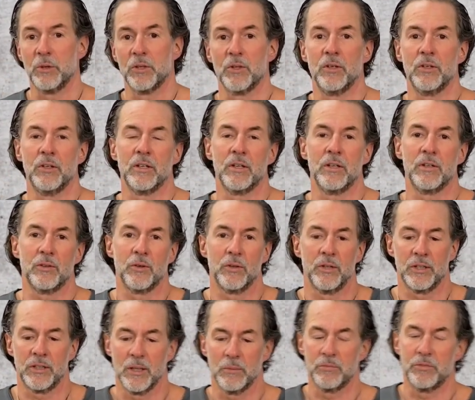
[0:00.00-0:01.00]
or I have
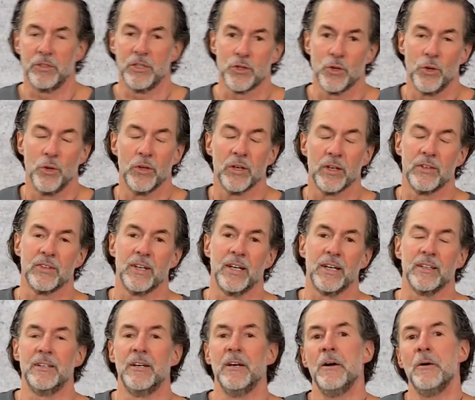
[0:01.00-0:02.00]
much prettier
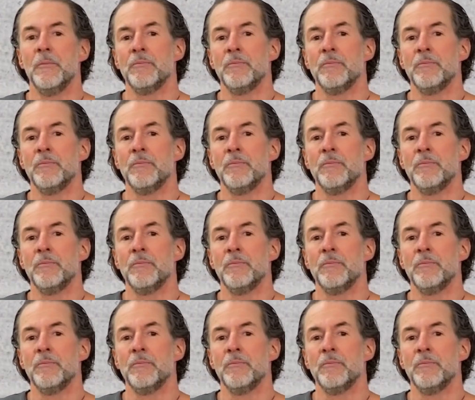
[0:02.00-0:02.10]
things,